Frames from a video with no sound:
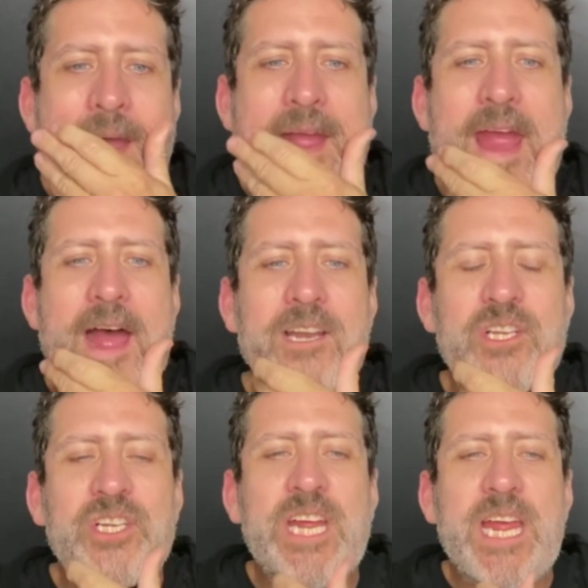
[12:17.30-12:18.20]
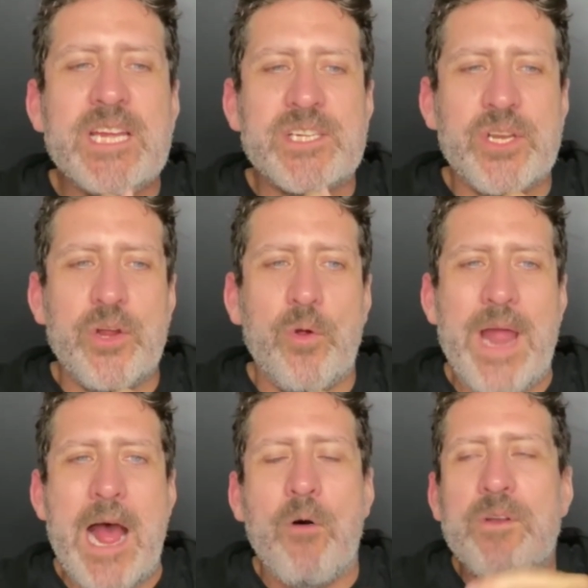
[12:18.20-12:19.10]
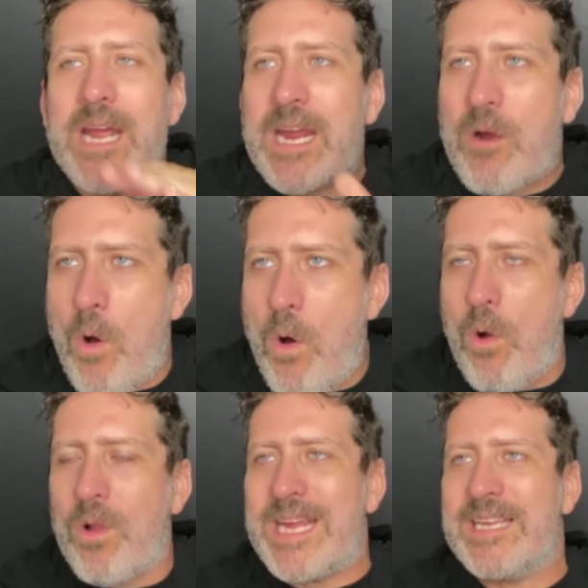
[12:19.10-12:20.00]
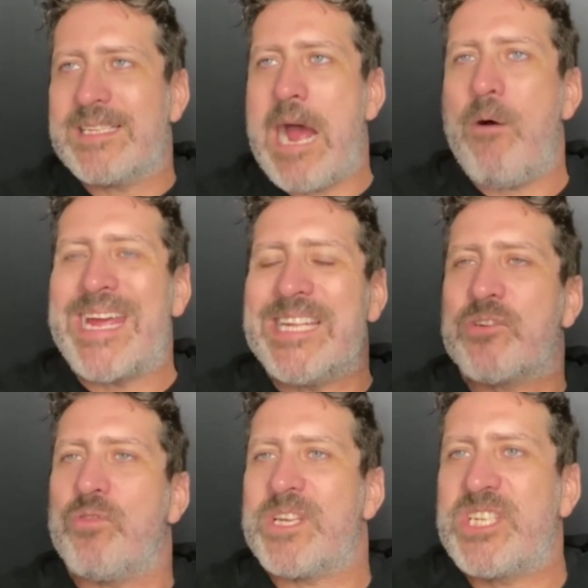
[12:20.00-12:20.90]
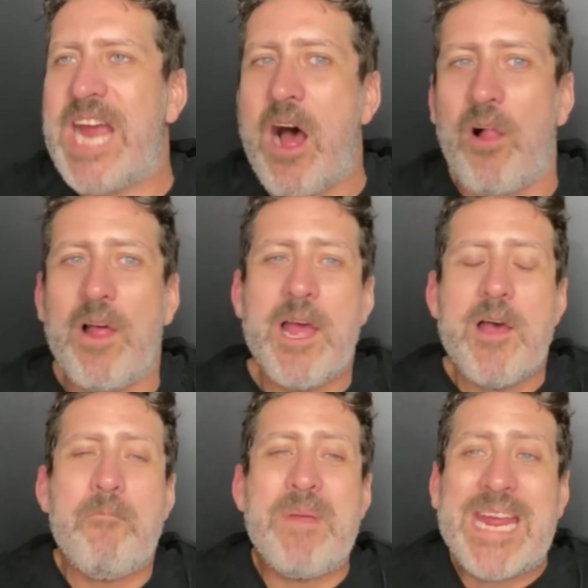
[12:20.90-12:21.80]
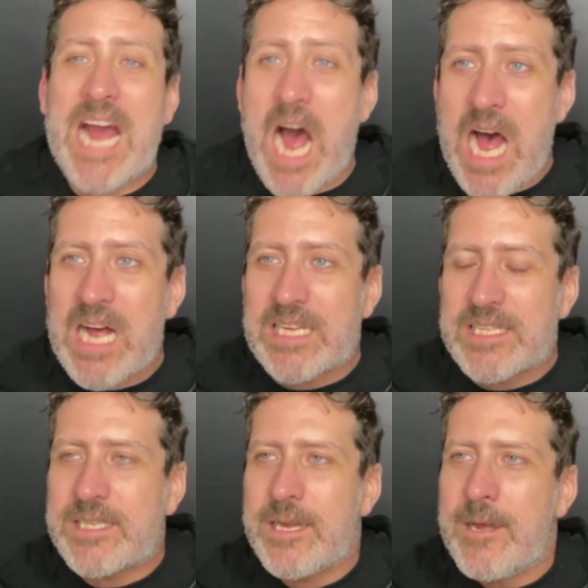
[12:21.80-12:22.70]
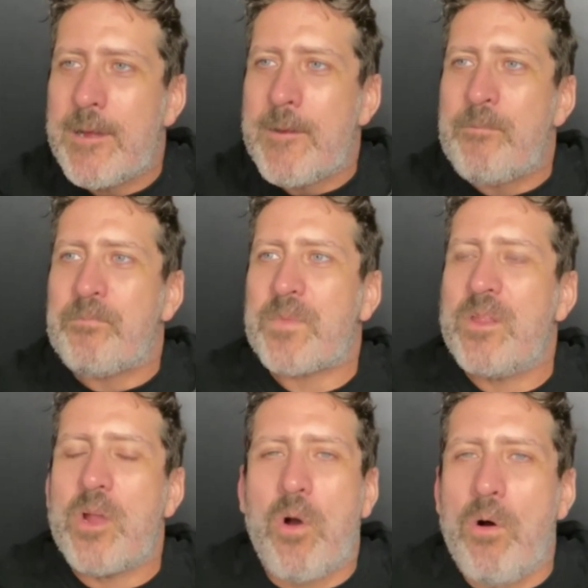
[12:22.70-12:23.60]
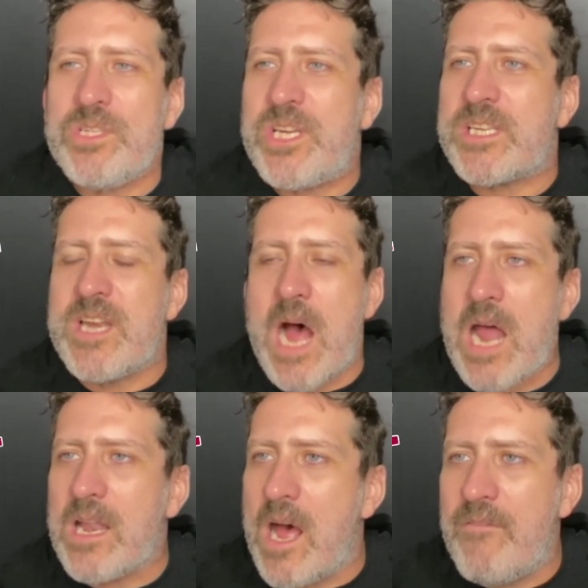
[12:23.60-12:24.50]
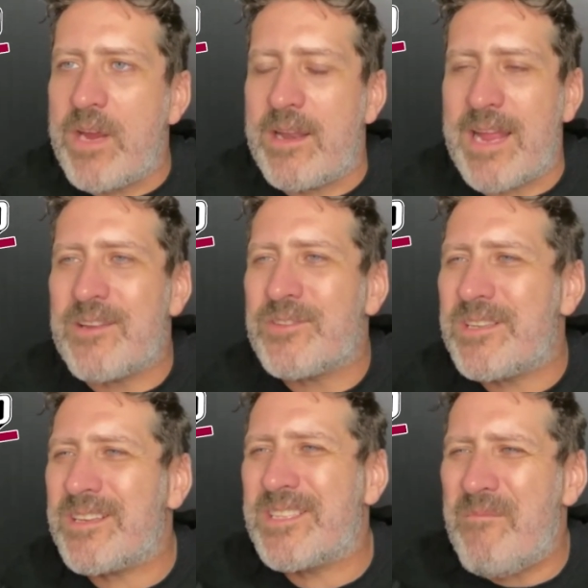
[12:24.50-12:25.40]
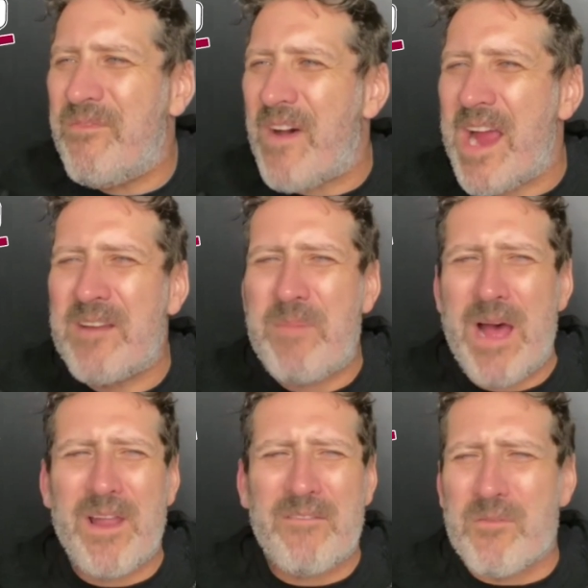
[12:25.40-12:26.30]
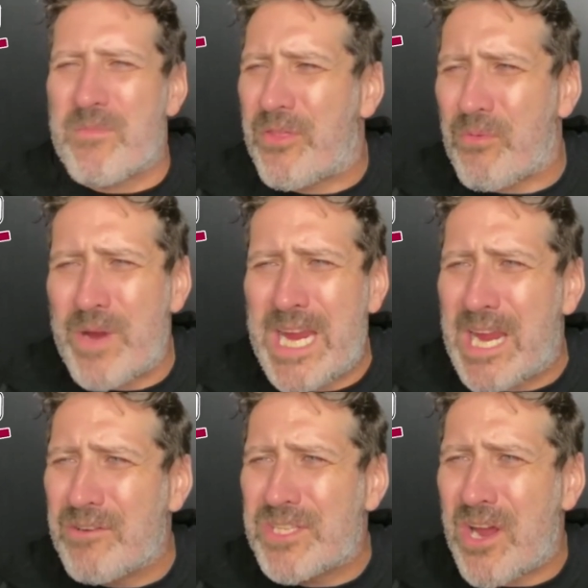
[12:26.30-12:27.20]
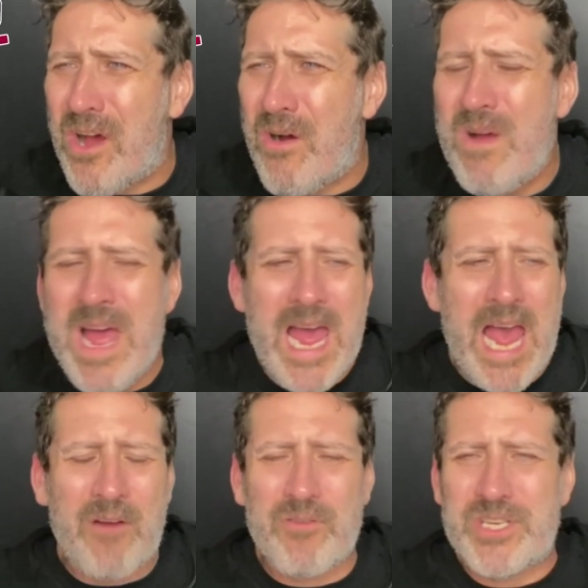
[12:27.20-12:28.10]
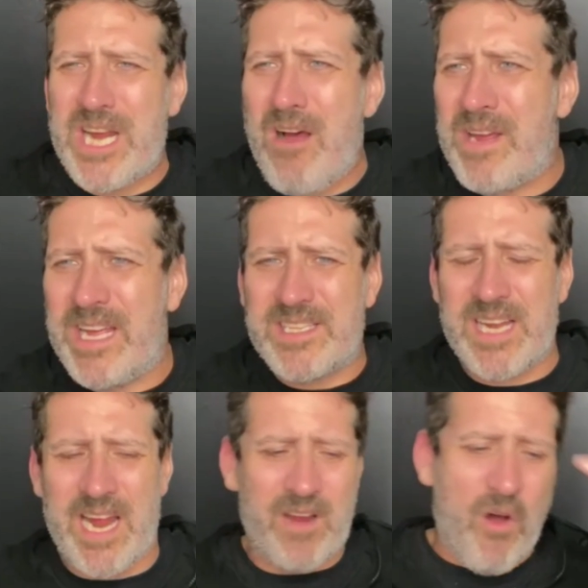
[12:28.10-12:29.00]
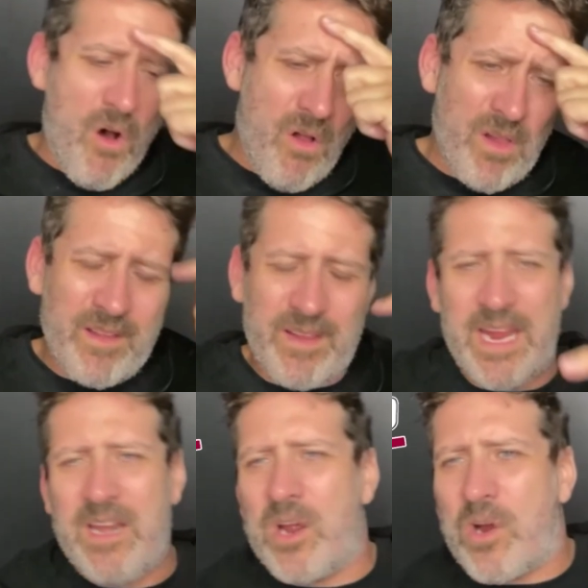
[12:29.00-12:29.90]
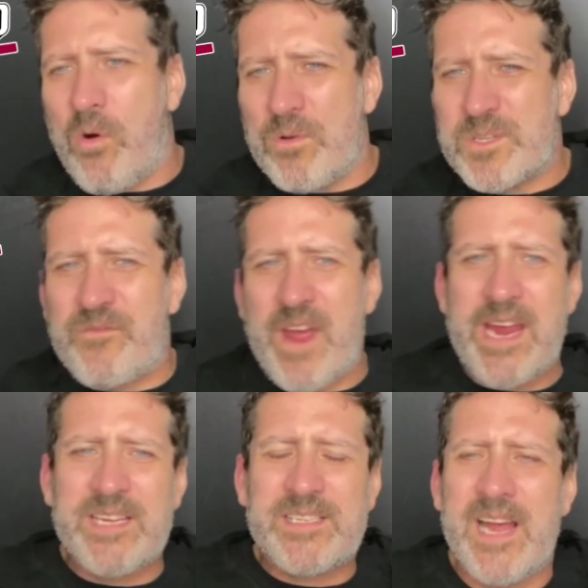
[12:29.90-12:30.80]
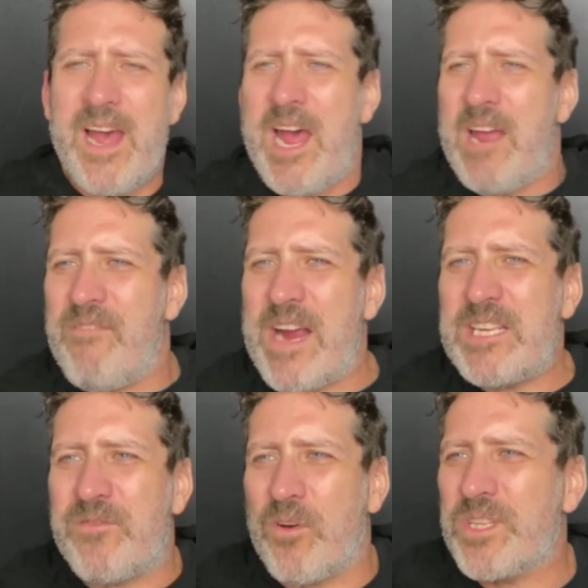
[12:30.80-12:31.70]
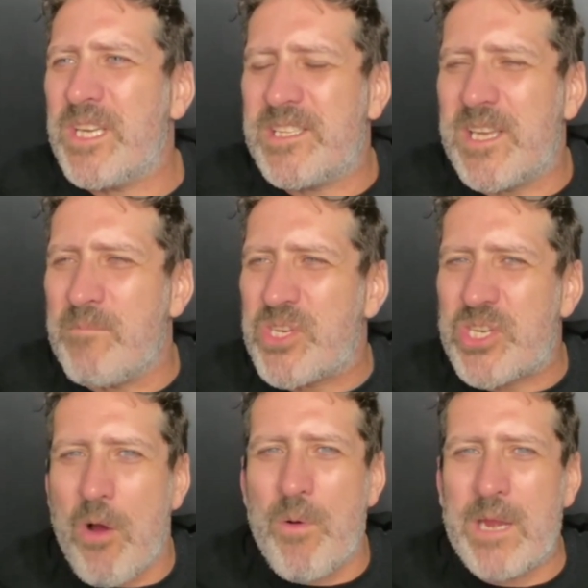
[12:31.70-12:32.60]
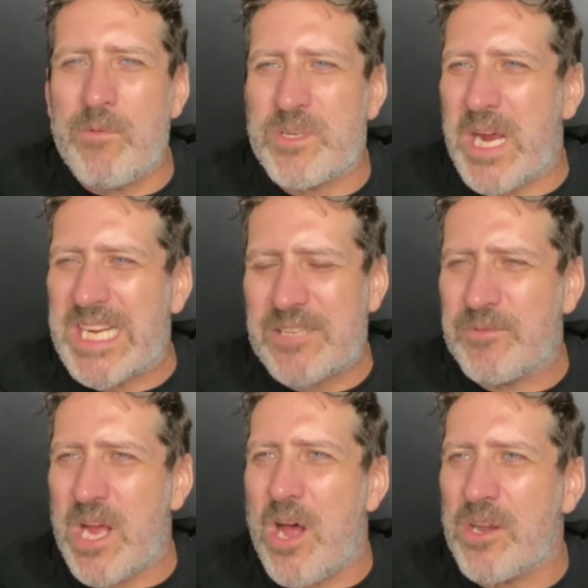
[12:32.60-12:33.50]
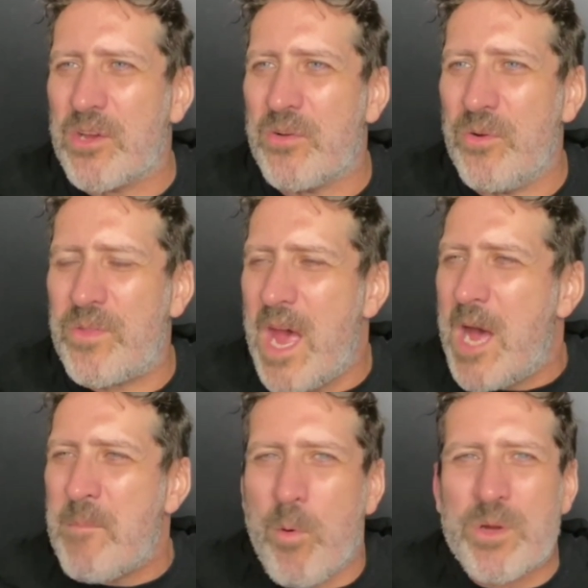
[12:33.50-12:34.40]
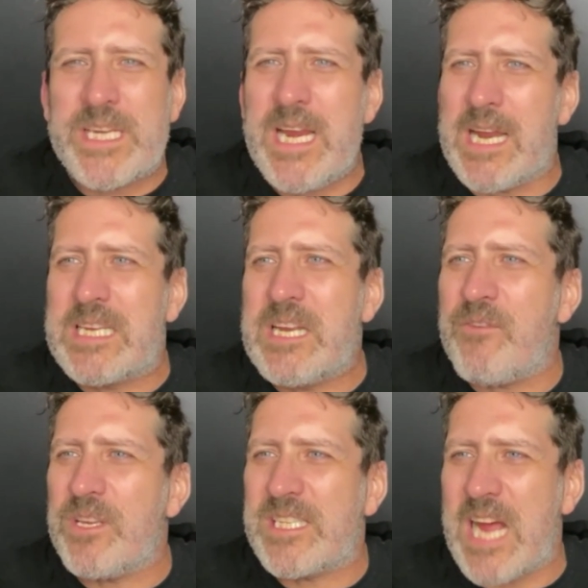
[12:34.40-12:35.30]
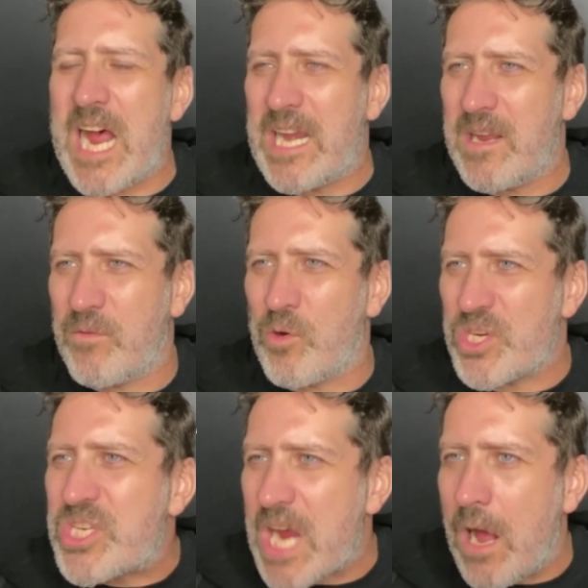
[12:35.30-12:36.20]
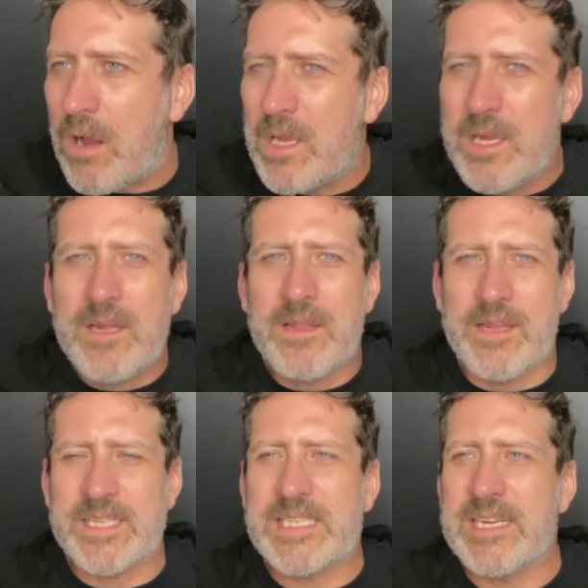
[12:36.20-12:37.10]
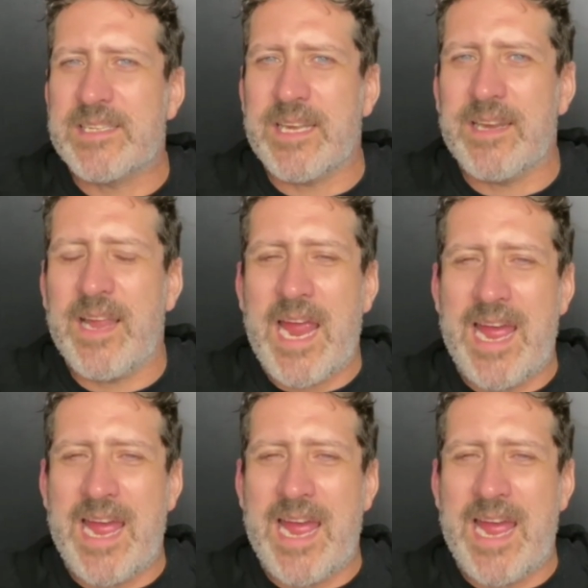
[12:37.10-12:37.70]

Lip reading: And she is new. Now, Nicole is now against Chrishell because Nicole's just not loving, like there's like some fight about like from 3 years ago, and Chrishell gets like all in Nicole's face and vice versa at some showing, which I guess was uncouth, but we're seeing a different side of Chrishell this season.